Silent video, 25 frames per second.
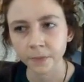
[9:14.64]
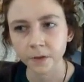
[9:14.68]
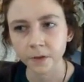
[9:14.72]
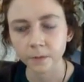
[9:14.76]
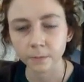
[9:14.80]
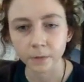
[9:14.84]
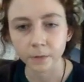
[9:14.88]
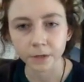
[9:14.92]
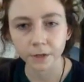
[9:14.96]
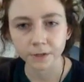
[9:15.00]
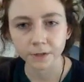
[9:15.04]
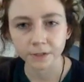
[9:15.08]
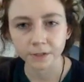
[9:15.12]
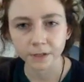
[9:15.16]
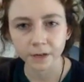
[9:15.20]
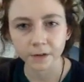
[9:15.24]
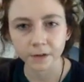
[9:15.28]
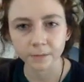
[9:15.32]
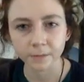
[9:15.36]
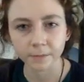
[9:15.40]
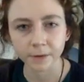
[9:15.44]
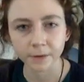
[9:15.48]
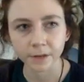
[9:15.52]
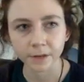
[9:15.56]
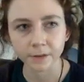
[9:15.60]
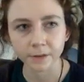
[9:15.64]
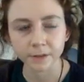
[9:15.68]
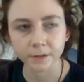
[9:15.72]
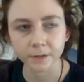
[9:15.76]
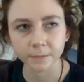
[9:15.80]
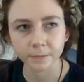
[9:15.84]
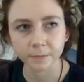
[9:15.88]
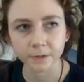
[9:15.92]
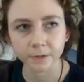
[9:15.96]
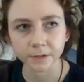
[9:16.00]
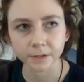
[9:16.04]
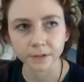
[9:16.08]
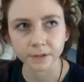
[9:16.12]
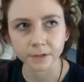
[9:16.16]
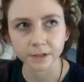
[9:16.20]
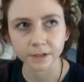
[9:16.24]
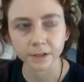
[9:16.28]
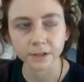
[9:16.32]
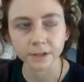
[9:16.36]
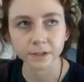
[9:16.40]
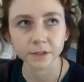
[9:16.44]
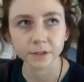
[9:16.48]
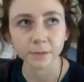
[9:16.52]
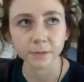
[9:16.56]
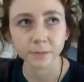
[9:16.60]
Mrsa, but this person,
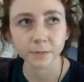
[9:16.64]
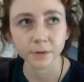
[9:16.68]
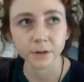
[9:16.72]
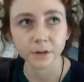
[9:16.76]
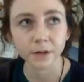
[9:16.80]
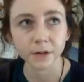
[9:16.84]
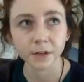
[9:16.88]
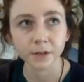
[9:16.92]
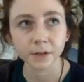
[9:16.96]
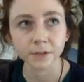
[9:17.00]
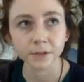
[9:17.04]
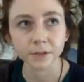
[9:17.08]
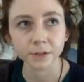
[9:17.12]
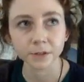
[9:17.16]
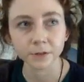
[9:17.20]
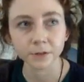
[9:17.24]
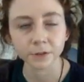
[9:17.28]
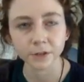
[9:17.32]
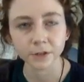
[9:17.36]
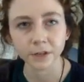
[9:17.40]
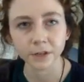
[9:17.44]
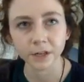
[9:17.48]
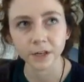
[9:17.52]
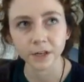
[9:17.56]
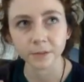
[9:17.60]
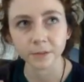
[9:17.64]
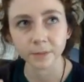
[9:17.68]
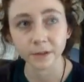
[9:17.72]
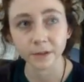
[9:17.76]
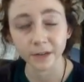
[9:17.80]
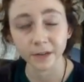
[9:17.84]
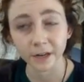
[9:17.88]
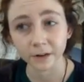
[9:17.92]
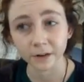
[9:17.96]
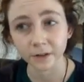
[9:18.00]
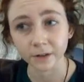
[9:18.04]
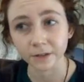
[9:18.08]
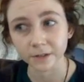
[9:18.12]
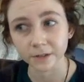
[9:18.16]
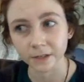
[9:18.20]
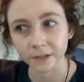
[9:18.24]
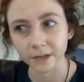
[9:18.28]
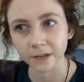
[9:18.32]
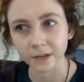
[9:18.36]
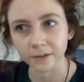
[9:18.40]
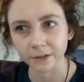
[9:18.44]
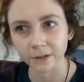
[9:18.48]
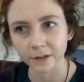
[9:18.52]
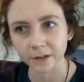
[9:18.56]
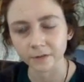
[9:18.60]
it's community-associated, but now he's in a
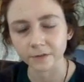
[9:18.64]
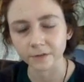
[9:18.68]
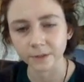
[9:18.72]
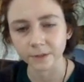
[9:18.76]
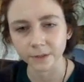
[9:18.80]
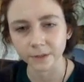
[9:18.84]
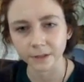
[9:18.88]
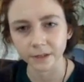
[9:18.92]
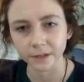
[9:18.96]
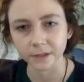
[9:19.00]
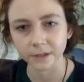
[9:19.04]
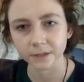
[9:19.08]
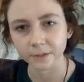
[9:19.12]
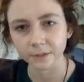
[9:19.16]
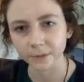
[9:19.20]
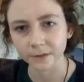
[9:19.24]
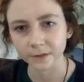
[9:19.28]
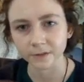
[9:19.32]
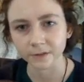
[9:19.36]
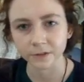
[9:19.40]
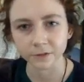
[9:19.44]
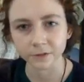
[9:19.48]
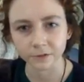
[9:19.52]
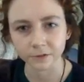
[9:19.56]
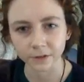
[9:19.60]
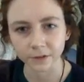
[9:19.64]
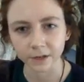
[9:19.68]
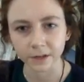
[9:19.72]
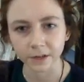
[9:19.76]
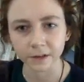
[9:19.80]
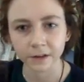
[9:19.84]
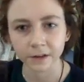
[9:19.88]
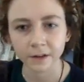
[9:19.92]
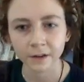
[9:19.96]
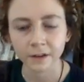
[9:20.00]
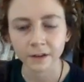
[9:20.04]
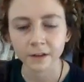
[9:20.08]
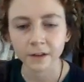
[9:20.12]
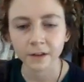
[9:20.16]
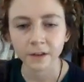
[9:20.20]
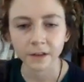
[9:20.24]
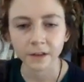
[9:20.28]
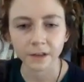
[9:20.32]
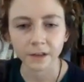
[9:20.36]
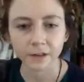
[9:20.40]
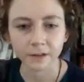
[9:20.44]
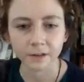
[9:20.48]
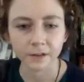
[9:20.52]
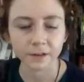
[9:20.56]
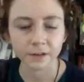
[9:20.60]
healthcare facility, so we have to treat it
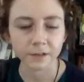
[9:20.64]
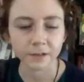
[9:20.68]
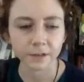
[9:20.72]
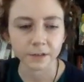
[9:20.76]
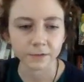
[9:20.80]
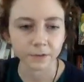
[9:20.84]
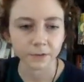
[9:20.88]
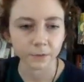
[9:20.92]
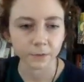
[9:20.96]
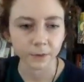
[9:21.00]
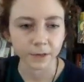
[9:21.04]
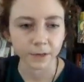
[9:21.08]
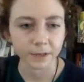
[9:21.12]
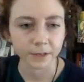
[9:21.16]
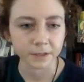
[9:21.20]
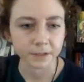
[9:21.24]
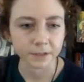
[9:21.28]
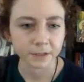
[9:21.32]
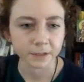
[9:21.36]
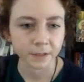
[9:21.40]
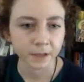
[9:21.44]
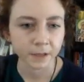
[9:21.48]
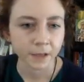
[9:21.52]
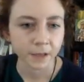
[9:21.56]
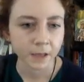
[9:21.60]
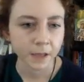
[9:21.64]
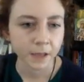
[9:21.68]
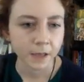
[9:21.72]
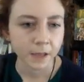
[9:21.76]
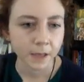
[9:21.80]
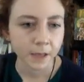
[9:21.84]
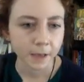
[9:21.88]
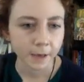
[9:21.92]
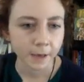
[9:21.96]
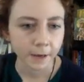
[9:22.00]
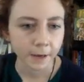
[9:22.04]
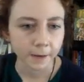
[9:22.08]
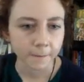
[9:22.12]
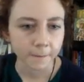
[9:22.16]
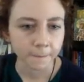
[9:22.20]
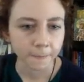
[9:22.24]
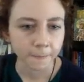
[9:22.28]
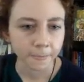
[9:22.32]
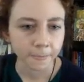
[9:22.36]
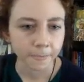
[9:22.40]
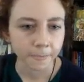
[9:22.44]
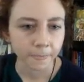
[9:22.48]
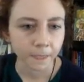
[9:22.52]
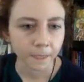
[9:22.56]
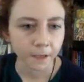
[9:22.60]
in different ways.
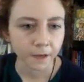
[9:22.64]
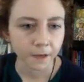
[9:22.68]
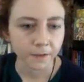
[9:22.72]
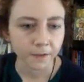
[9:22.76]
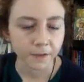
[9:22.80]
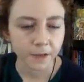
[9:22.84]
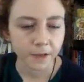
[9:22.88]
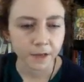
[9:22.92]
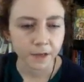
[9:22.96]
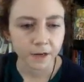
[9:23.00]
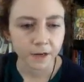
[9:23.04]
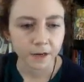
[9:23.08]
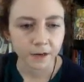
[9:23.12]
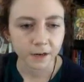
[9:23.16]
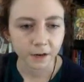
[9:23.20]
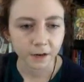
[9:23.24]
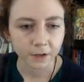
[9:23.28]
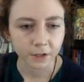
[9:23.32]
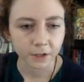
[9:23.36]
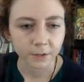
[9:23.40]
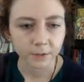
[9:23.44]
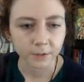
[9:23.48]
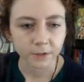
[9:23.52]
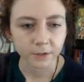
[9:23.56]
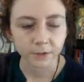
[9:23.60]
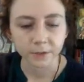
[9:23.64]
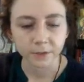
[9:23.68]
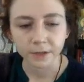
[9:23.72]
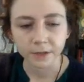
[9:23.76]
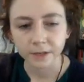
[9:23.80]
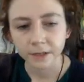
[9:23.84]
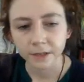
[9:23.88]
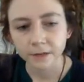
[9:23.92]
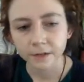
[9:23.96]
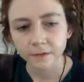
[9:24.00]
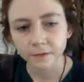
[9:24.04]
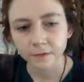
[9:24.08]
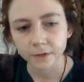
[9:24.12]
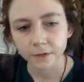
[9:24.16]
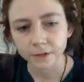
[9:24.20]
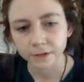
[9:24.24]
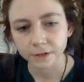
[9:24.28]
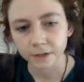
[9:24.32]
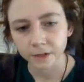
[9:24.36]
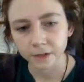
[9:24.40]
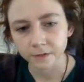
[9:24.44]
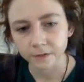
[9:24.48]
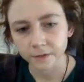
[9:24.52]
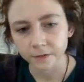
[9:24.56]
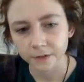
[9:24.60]
And then in October 2010,
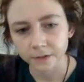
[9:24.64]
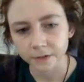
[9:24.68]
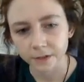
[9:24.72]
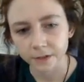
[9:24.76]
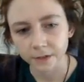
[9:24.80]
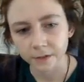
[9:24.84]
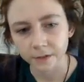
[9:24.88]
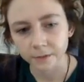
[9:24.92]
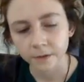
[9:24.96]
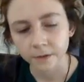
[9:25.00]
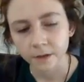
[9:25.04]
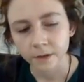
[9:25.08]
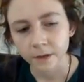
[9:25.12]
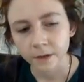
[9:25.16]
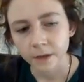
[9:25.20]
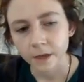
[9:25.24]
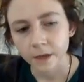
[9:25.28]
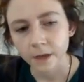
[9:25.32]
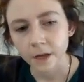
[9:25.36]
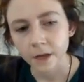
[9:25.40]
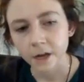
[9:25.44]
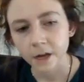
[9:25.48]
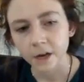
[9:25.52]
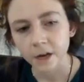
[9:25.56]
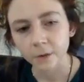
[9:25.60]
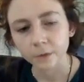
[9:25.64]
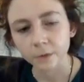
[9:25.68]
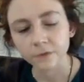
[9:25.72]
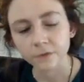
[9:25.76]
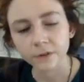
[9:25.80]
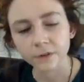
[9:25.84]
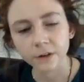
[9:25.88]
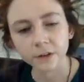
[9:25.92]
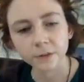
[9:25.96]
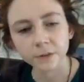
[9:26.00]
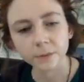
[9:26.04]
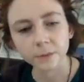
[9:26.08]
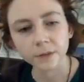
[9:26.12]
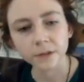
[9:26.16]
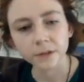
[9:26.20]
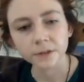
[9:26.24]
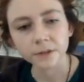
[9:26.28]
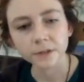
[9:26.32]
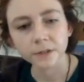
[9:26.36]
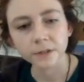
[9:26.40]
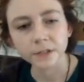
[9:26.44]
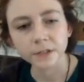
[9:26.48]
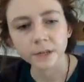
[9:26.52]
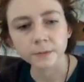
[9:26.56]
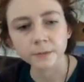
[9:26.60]
Vrsa and Vrsa were found to be
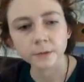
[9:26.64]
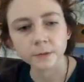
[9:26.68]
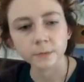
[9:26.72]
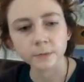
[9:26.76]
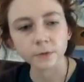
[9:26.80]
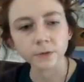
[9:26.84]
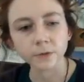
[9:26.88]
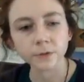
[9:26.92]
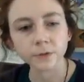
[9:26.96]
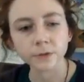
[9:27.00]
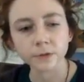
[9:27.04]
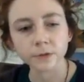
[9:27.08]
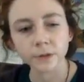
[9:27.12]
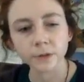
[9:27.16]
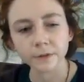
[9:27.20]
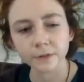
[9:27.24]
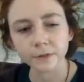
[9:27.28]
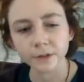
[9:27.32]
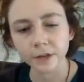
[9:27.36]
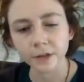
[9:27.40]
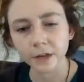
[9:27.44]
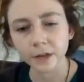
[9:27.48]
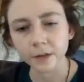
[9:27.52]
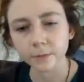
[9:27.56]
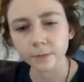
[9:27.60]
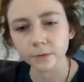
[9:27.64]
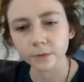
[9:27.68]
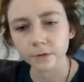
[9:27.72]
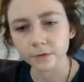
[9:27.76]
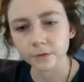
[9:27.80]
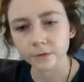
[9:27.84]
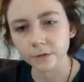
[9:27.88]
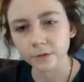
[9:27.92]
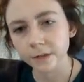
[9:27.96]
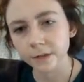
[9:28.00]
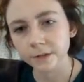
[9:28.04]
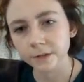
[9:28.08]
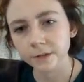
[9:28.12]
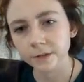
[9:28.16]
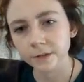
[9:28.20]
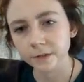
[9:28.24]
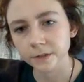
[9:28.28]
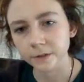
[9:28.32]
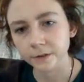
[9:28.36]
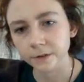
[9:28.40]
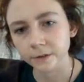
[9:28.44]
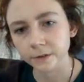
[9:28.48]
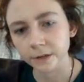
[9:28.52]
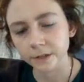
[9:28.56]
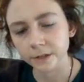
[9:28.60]
susceptible to FDA-approved drugs,
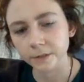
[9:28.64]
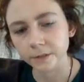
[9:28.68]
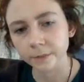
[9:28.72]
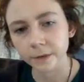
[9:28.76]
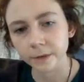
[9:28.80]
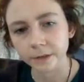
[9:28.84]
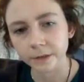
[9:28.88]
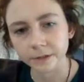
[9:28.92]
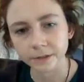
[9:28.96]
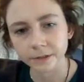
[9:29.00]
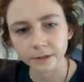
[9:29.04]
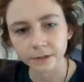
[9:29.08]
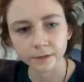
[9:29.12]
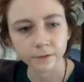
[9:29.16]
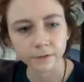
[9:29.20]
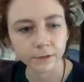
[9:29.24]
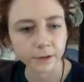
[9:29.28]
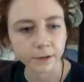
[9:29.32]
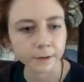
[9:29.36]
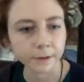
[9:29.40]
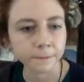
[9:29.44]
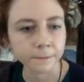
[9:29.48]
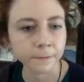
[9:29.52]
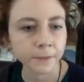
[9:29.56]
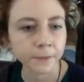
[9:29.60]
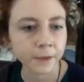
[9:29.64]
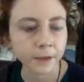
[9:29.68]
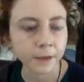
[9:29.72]
so that's a positive thing.